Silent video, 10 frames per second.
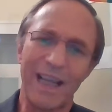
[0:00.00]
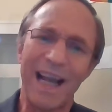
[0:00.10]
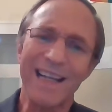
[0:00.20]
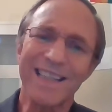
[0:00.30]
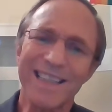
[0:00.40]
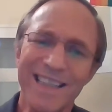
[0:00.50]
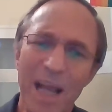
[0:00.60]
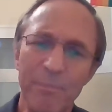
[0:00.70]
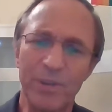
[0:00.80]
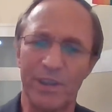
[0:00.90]

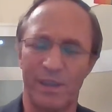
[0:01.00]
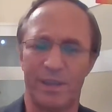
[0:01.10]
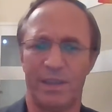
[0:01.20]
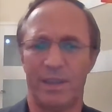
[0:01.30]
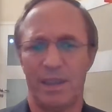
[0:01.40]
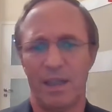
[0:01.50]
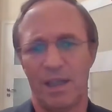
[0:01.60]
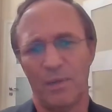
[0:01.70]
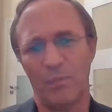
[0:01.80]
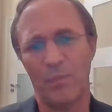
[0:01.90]
accepted
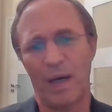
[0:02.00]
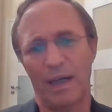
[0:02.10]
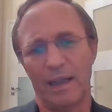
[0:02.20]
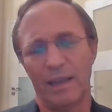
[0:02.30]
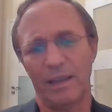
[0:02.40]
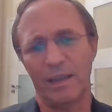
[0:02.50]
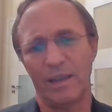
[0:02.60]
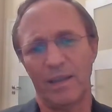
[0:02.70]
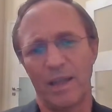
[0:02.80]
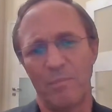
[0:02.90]
by
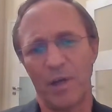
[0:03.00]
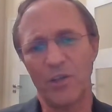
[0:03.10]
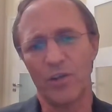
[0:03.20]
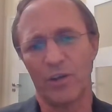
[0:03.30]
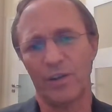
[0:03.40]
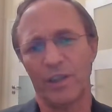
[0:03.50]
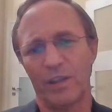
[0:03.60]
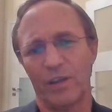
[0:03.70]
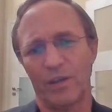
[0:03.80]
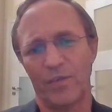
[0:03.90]
the
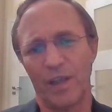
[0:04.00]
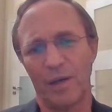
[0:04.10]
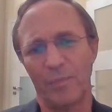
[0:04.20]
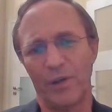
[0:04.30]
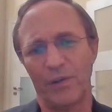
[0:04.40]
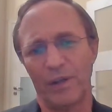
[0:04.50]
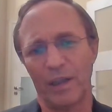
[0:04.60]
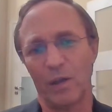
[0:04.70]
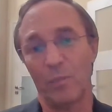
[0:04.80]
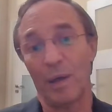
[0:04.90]
majority of the
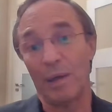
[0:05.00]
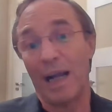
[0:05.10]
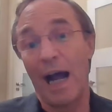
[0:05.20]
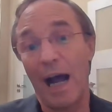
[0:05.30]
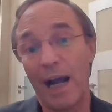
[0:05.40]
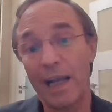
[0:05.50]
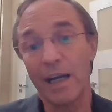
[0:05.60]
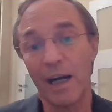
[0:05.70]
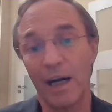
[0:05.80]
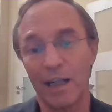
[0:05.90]
American, or by high
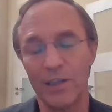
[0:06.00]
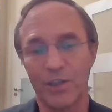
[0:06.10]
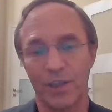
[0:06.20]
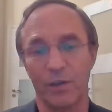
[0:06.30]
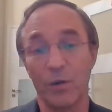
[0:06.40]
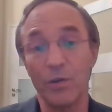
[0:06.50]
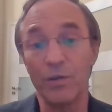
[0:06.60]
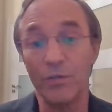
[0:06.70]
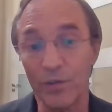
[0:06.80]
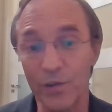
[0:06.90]
culture or
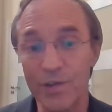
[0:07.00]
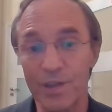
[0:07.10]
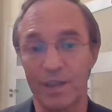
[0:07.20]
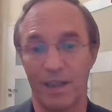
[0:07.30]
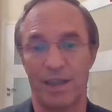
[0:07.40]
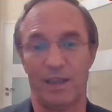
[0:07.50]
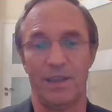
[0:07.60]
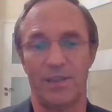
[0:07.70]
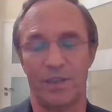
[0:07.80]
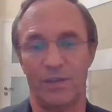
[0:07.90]
university
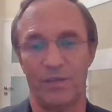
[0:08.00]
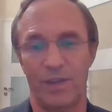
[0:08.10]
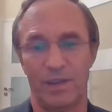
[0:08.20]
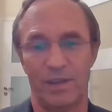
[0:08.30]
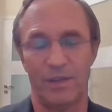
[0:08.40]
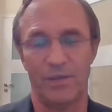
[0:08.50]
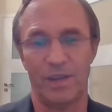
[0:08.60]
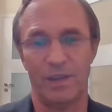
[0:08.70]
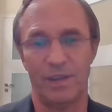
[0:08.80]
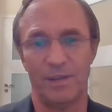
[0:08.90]
culture of
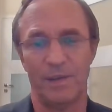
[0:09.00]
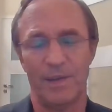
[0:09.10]
the